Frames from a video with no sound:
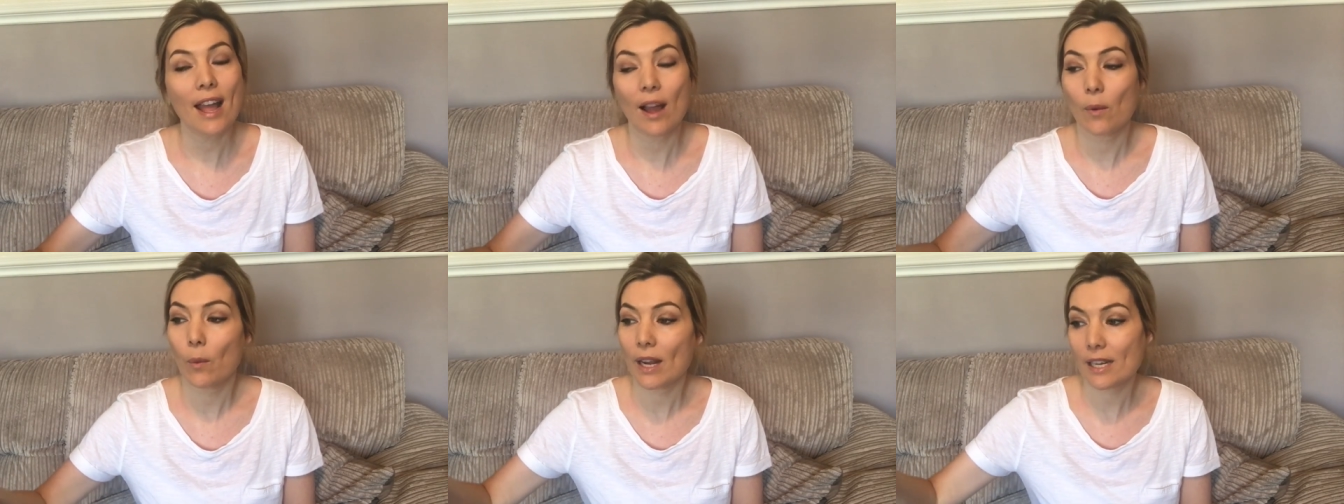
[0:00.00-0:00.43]

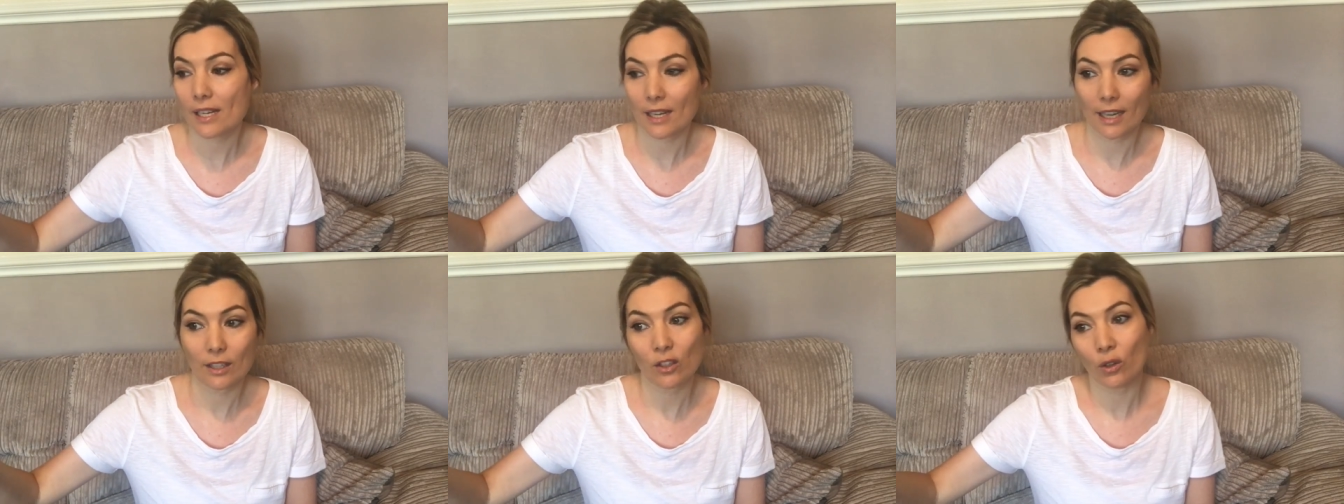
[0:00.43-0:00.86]
I went
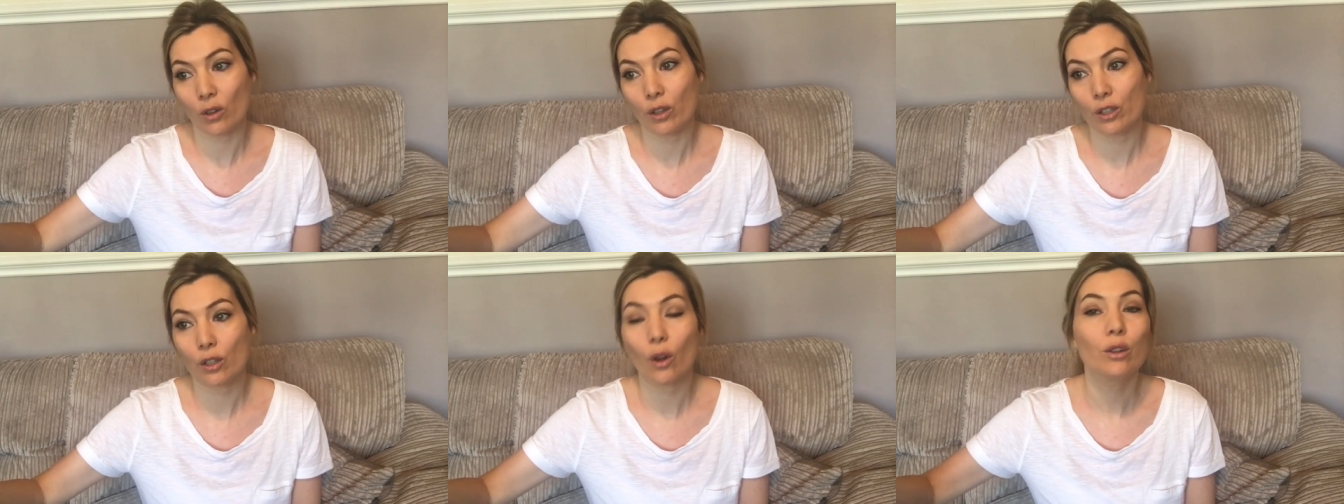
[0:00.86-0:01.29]
and I saw
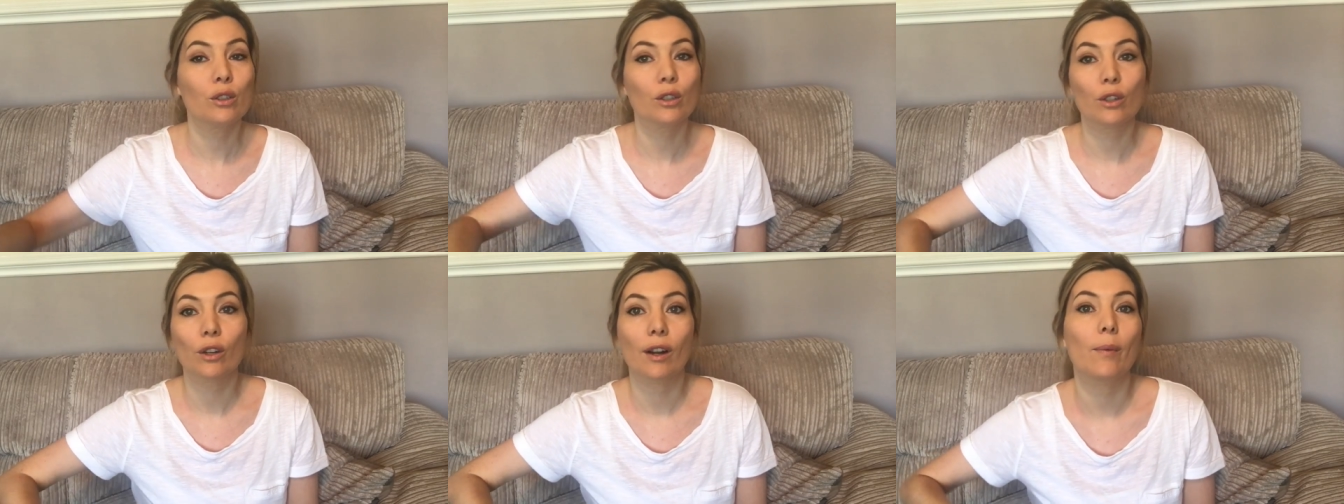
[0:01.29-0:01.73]
a doctor,
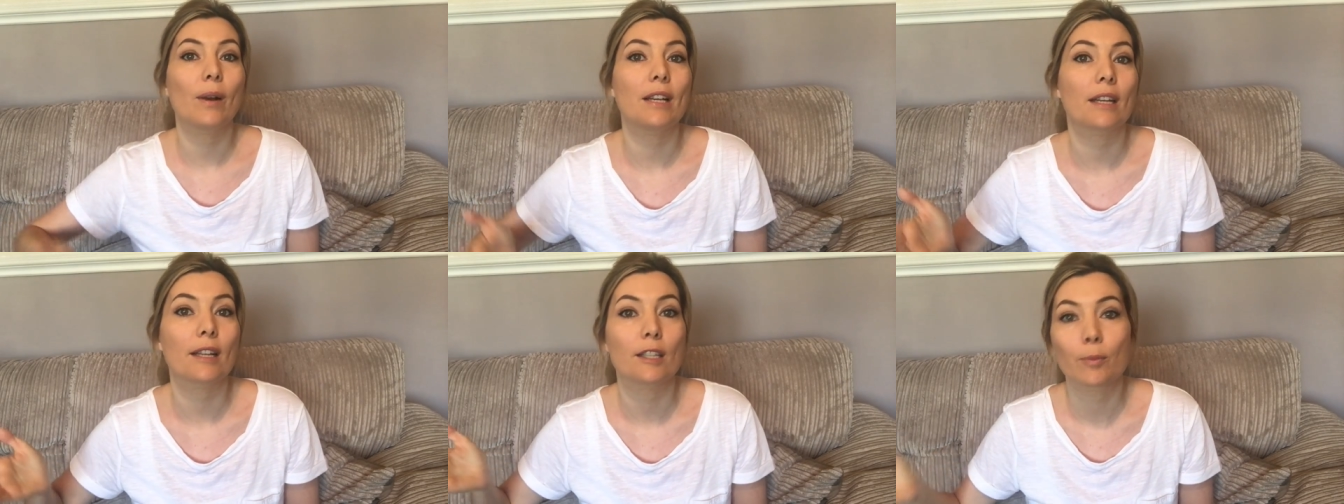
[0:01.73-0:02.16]
or I
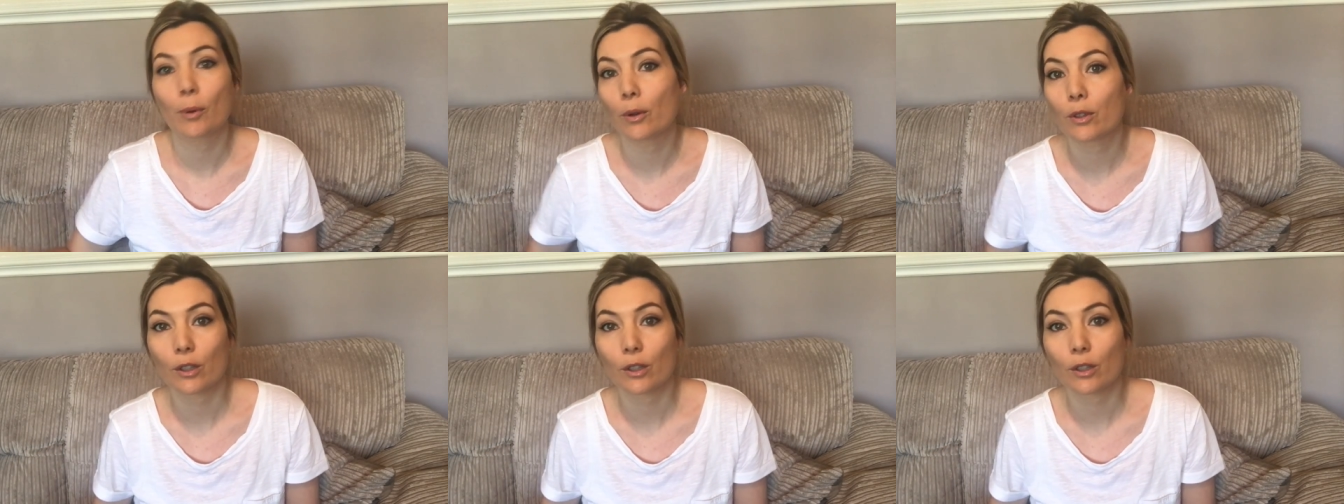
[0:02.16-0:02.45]
went and I spoke